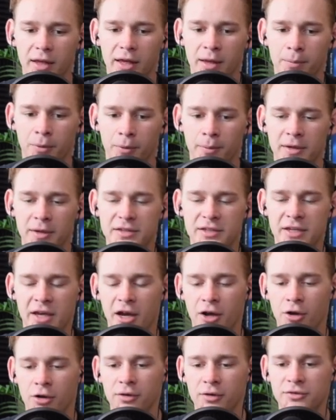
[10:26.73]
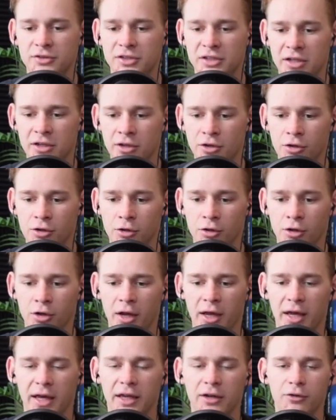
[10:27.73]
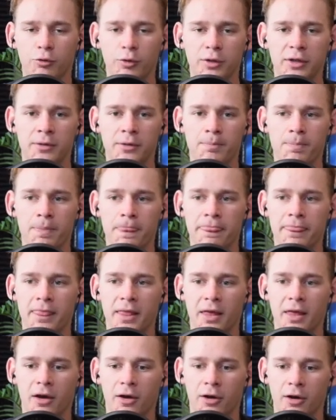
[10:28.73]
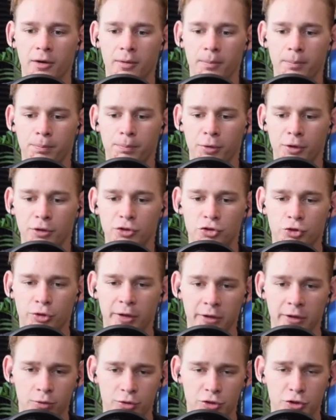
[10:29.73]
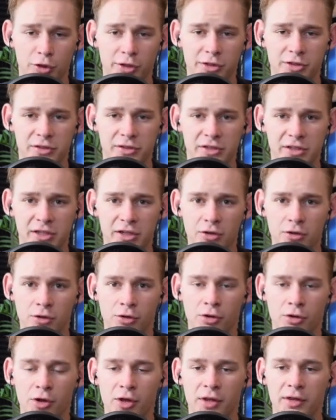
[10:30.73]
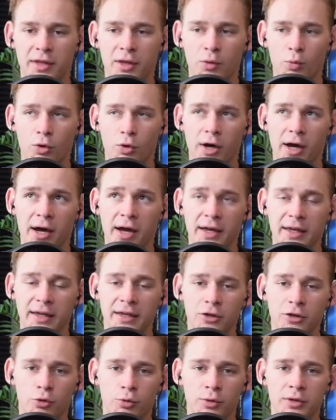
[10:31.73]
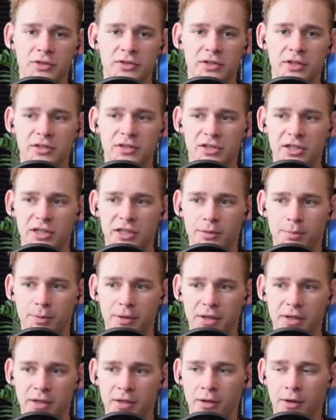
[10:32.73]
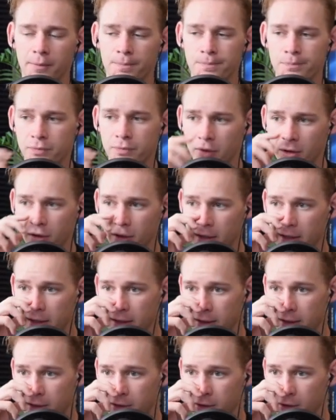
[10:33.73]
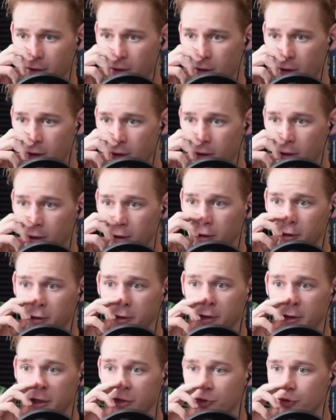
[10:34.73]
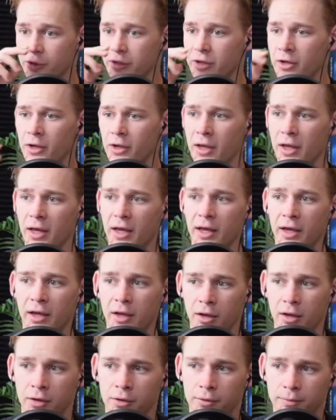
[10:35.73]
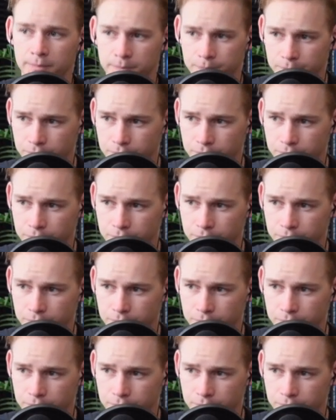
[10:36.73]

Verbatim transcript: implement tariffs here and if we um, put trade restrictions here, then we'll increase the GDP in our country. And